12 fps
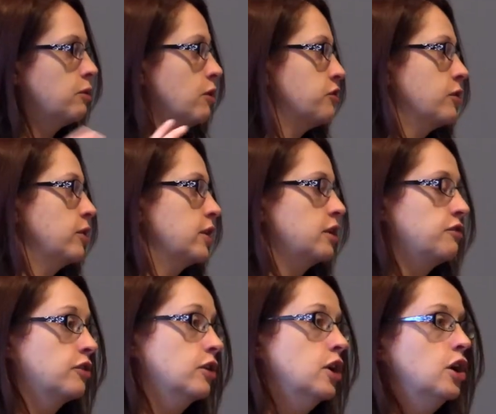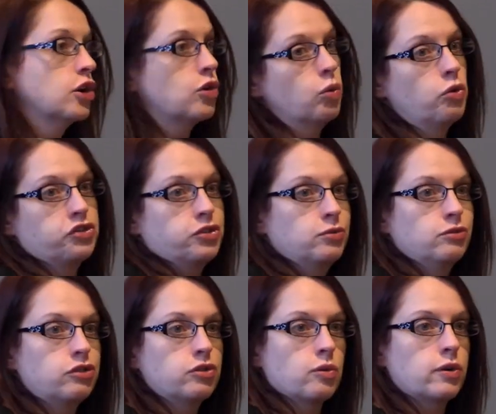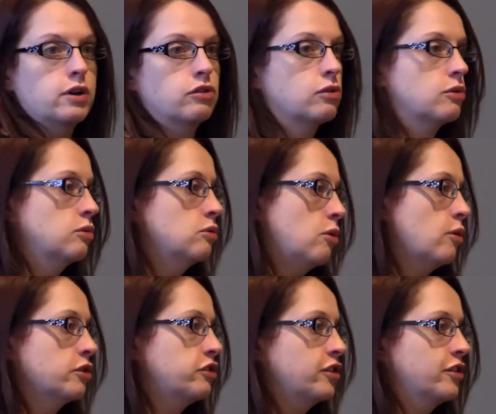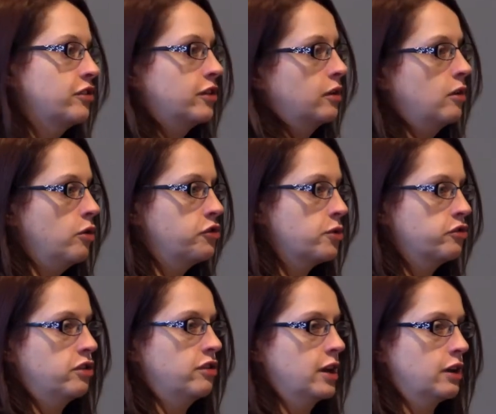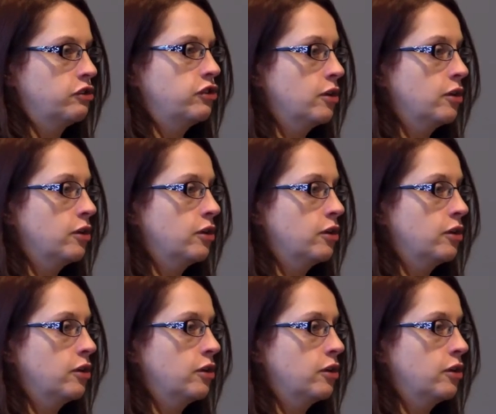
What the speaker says: We're also looking for cool student stories or cool courses and all sorts of things.